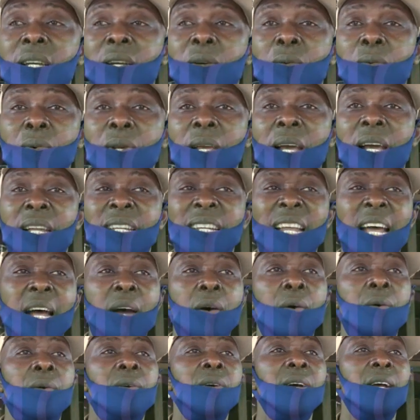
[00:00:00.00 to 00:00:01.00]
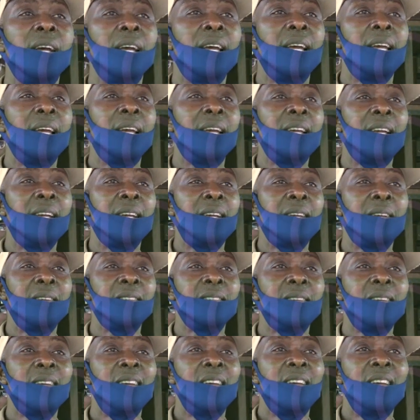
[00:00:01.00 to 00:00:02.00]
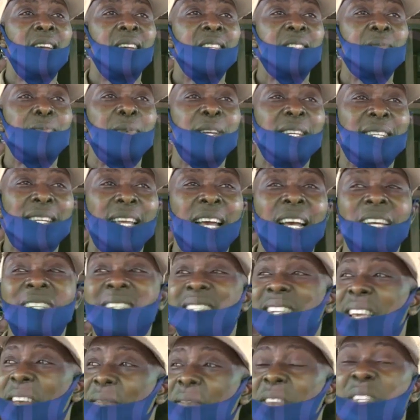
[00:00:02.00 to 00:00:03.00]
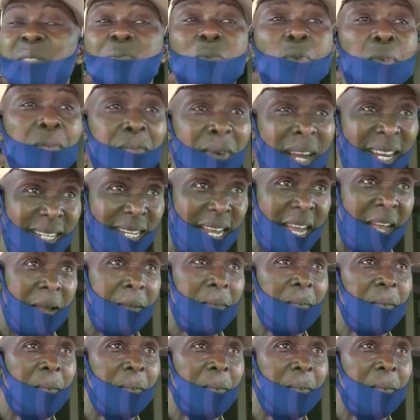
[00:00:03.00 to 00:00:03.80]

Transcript: we are now a special service provider,